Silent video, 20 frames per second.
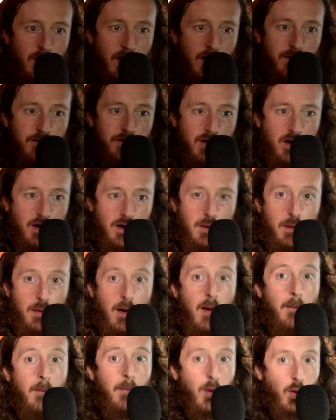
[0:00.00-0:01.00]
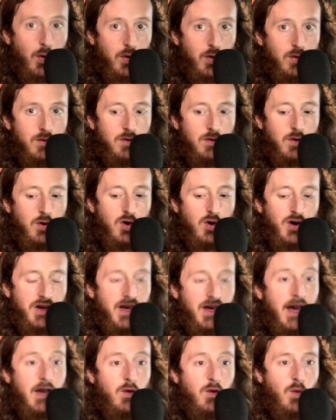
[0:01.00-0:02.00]
of a portal or a
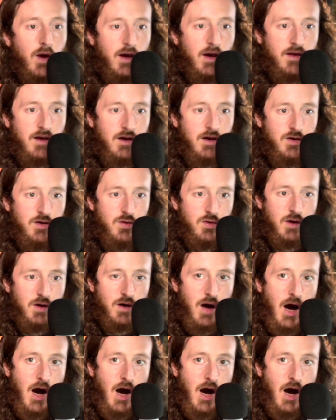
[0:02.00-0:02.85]
gateway that you can